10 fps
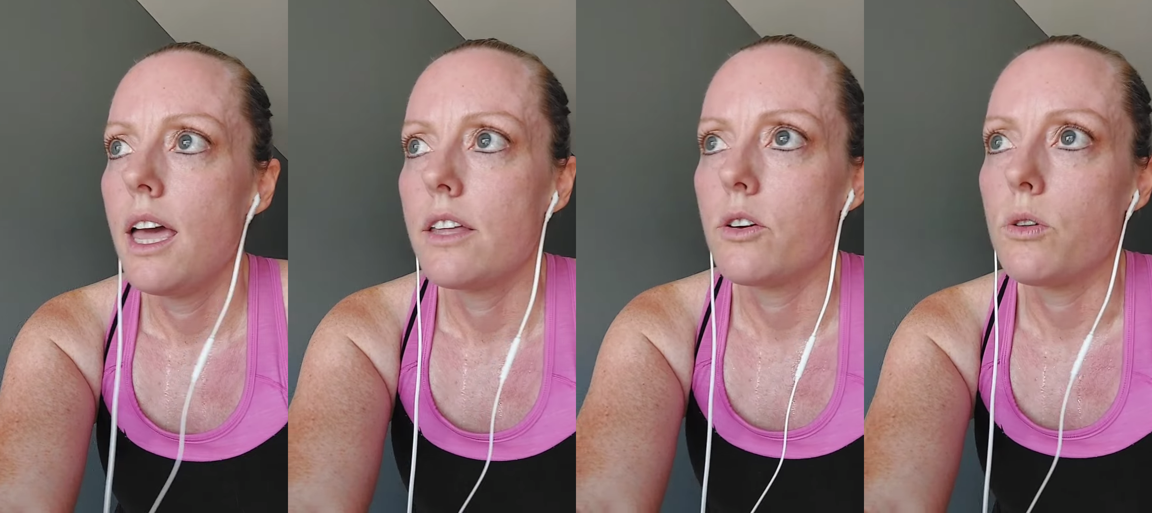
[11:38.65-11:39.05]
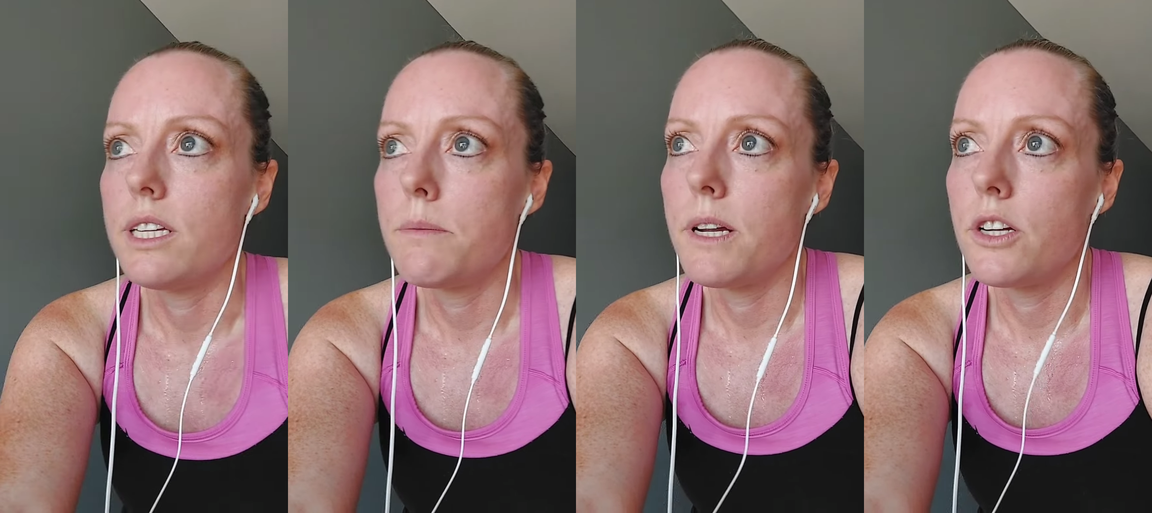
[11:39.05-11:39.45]
And the Holy
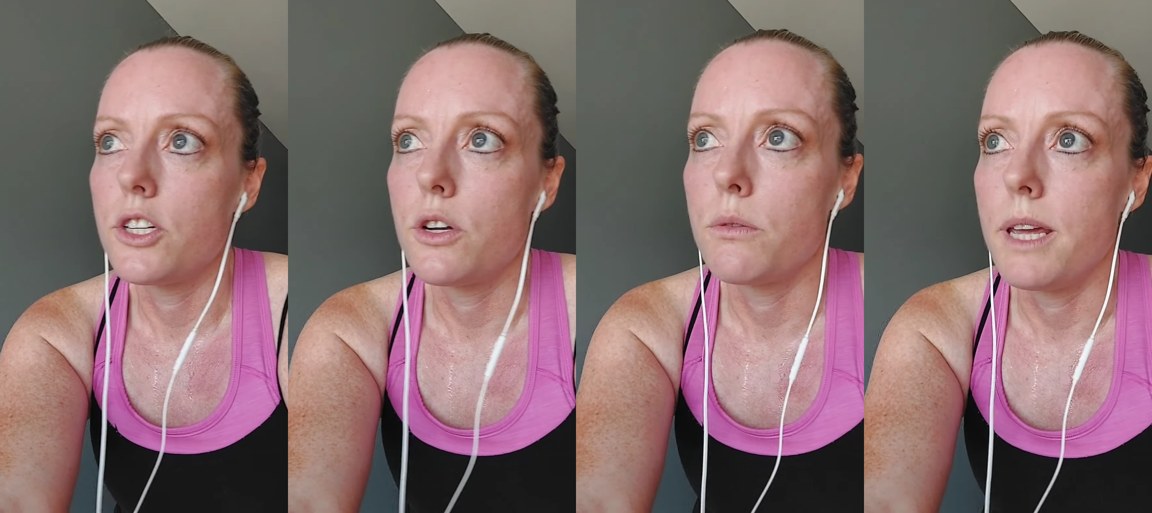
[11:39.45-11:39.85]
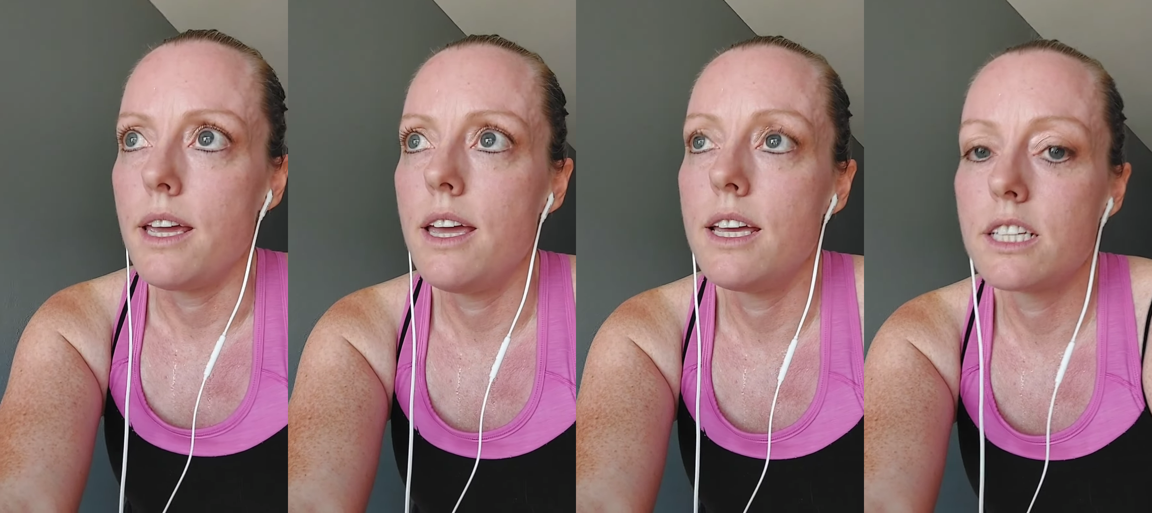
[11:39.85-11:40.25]
Spirit showed me
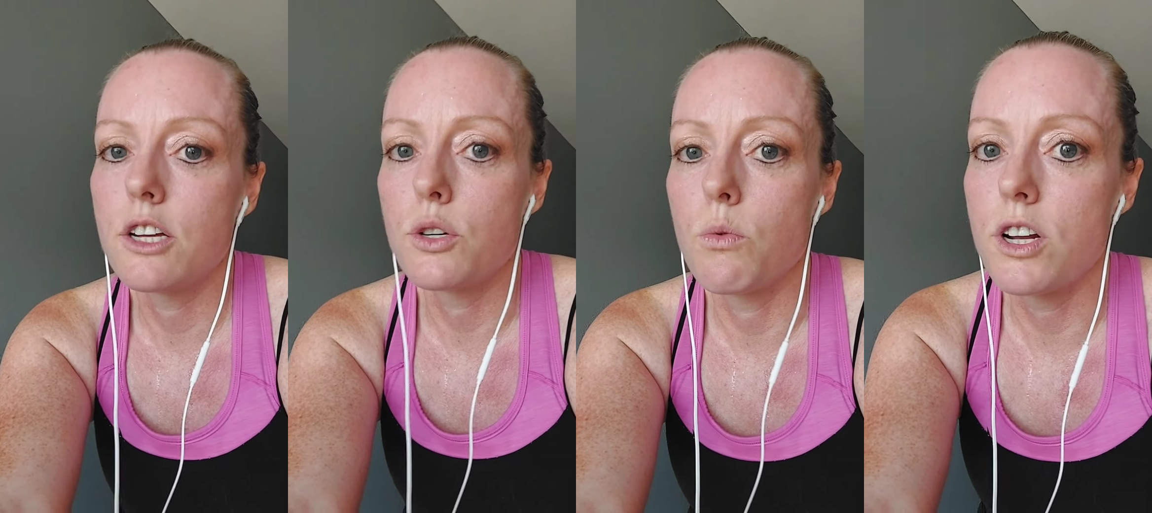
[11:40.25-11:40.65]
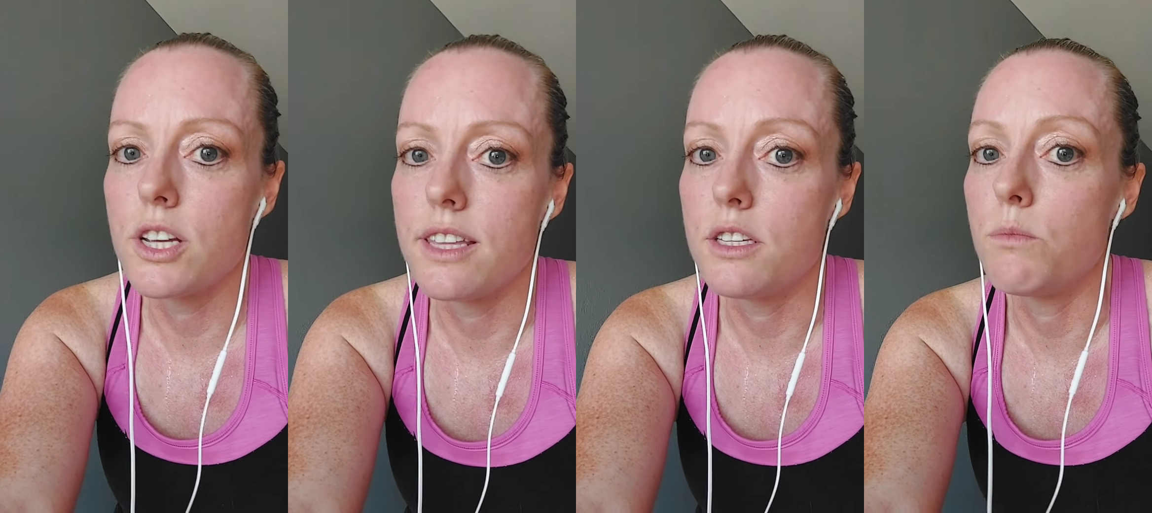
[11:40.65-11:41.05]
it's because you're
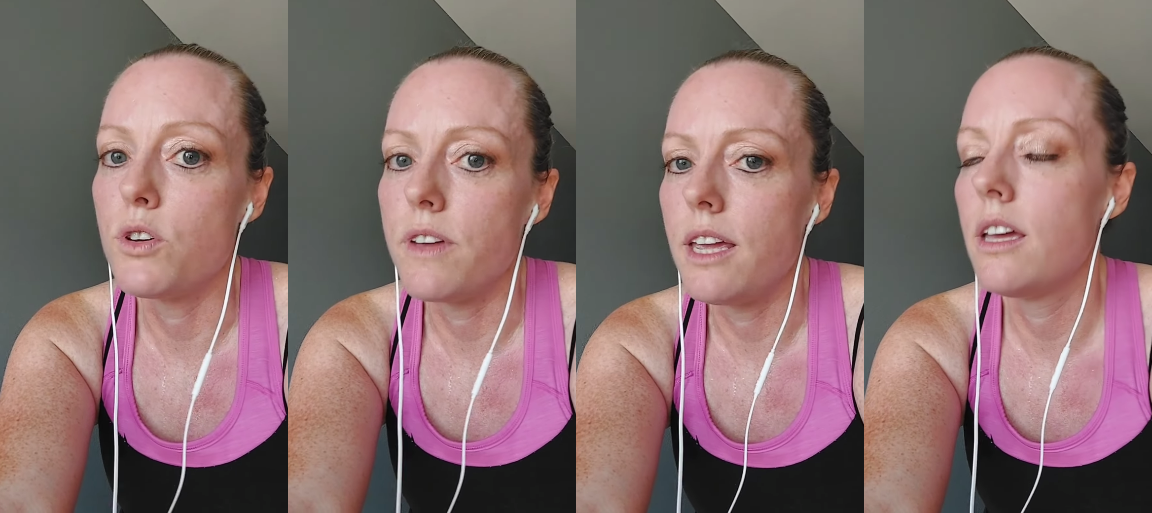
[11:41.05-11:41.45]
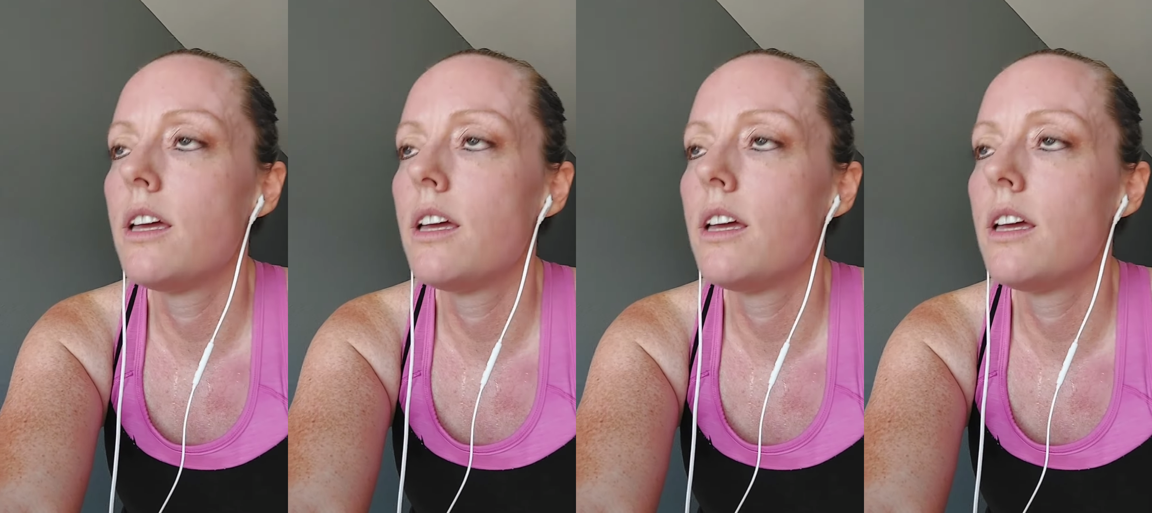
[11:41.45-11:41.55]
watching this movie.